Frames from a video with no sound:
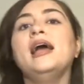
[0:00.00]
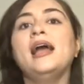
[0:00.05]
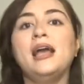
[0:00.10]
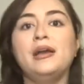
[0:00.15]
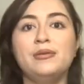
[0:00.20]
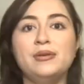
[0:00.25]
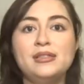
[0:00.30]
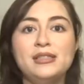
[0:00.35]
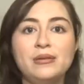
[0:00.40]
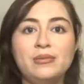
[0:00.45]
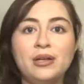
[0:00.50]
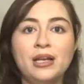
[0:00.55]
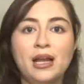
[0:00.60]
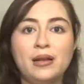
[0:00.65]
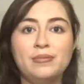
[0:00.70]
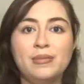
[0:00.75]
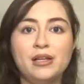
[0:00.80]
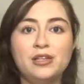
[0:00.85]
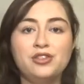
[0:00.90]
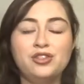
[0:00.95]
it was someone
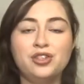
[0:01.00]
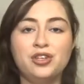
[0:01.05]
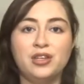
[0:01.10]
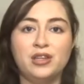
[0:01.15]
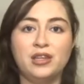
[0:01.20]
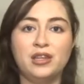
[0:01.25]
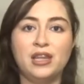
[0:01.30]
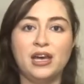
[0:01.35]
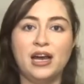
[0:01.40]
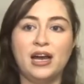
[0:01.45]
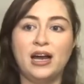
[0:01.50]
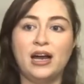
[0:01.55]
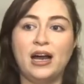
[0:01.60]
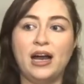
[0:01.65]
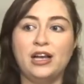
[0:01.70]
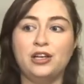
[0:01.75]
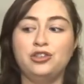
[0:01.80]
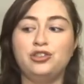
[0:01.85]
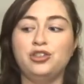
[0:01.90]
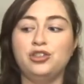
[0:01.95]
had mentioned that
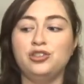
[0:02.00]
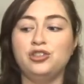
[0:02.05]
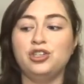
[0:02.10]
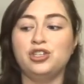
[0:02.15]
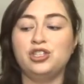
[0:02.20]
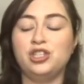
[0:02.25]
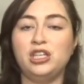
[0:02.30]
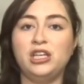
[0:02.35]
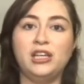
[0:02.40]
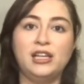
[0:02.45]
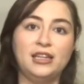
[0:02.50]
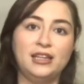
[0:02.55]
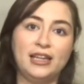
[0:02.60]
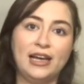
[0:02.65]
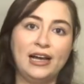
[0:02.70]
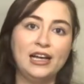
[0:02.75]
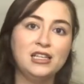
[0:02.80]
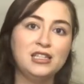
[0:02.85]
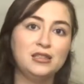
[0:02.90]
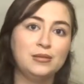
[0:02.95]
I should just eat
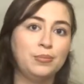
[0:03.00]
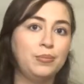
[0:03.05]
less,